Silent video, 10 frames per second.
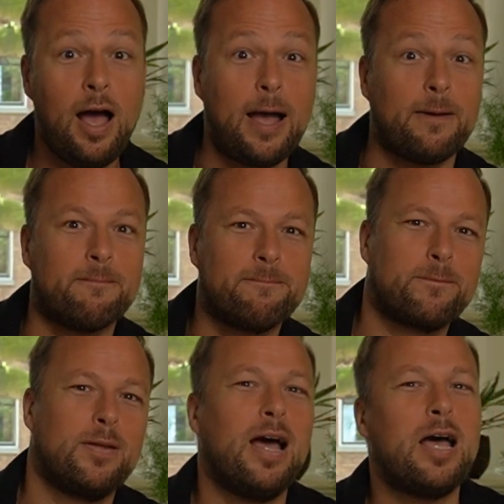Hi,
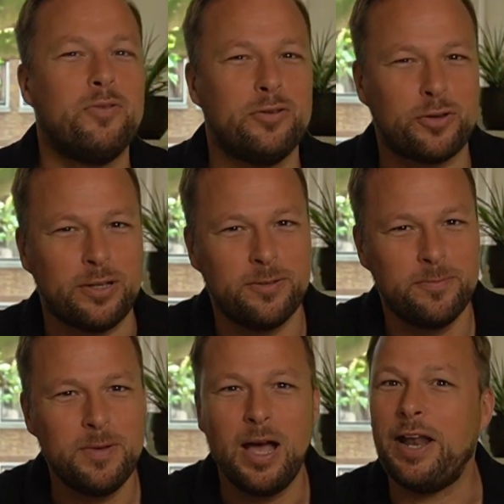I'm Winfred
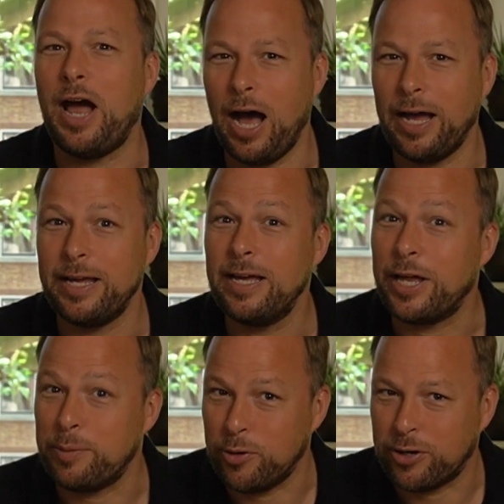and I
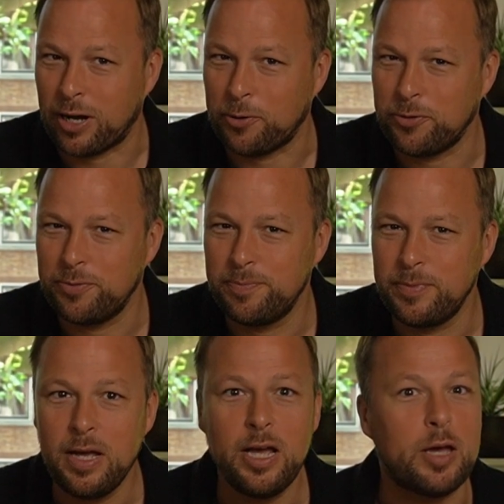had a burnout.
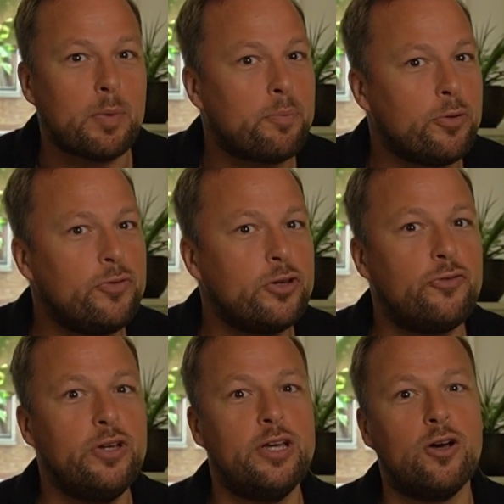In my previous
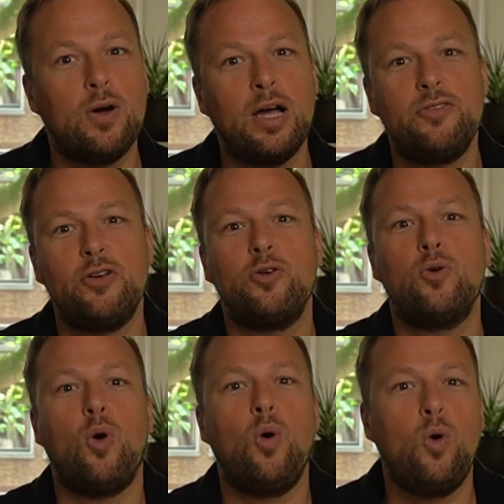video I tell
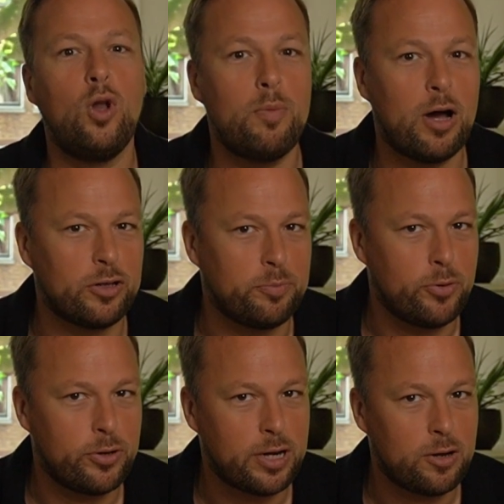you all about that
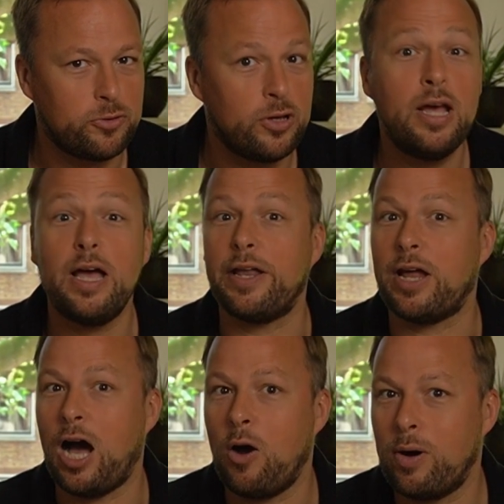burnout and
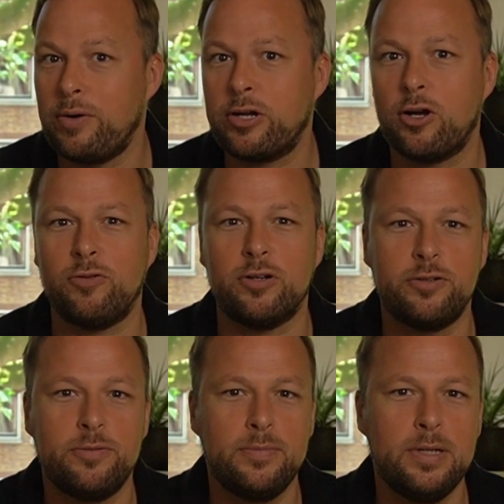how I recovered.
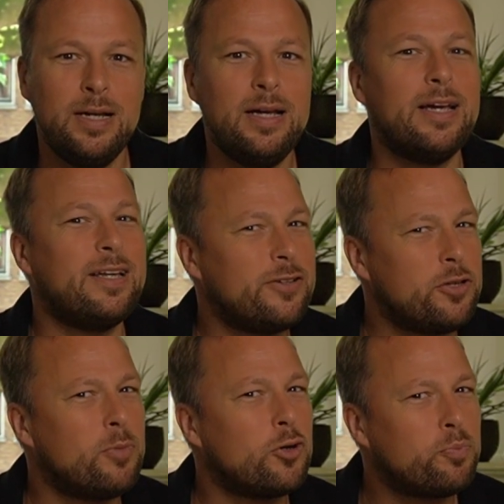It is the
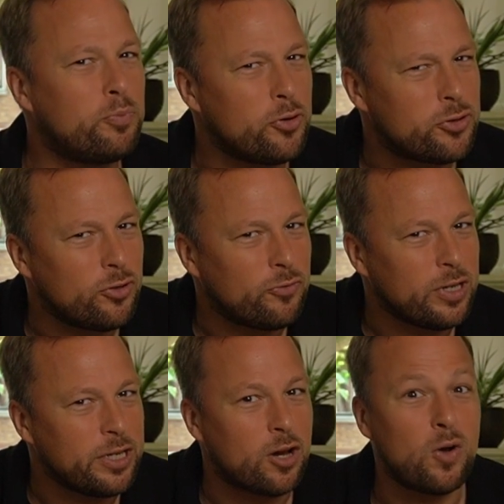most personal
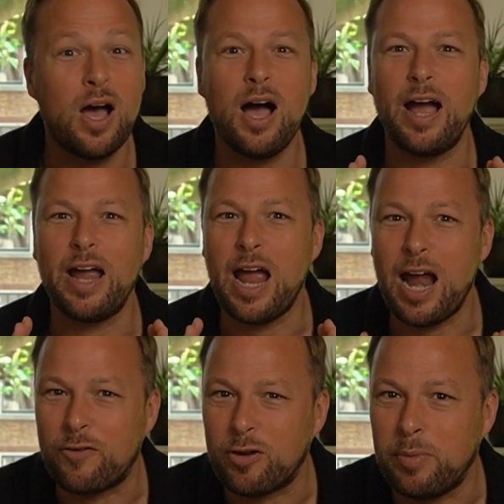video I
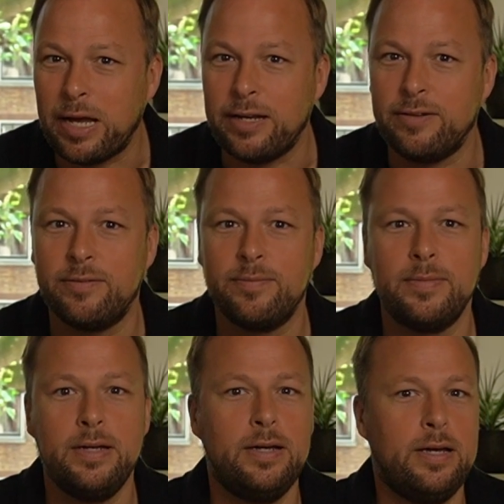ever made.
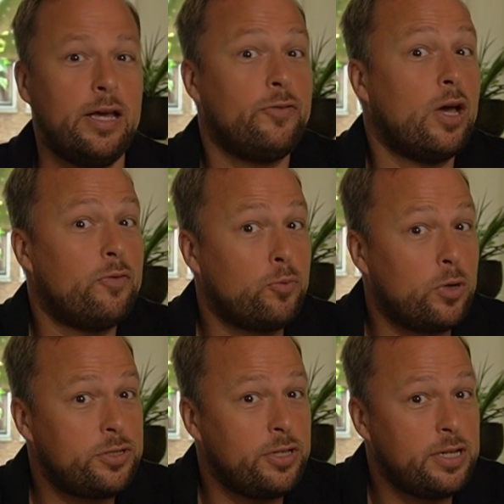If you haven't
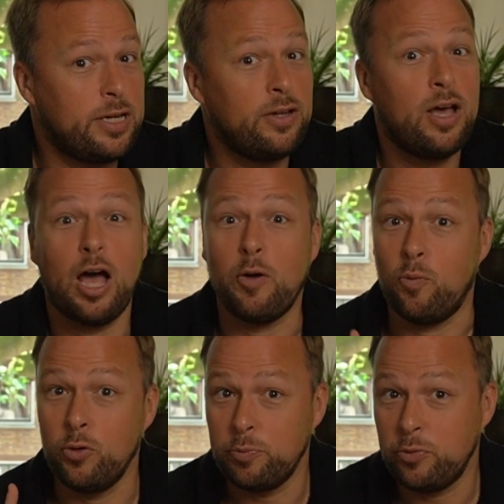watched it yet, I
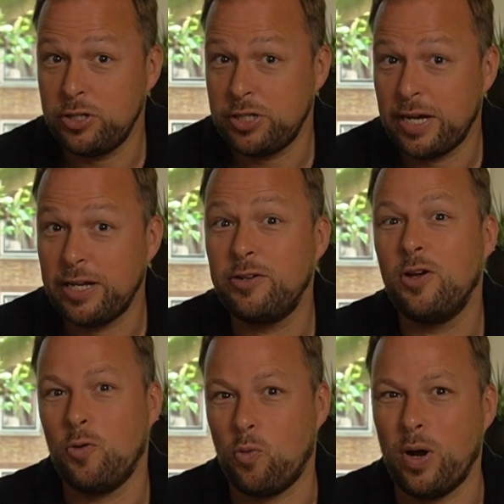would appreciate it
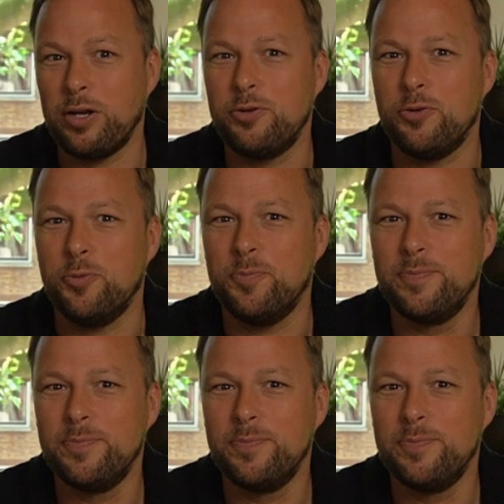when you do.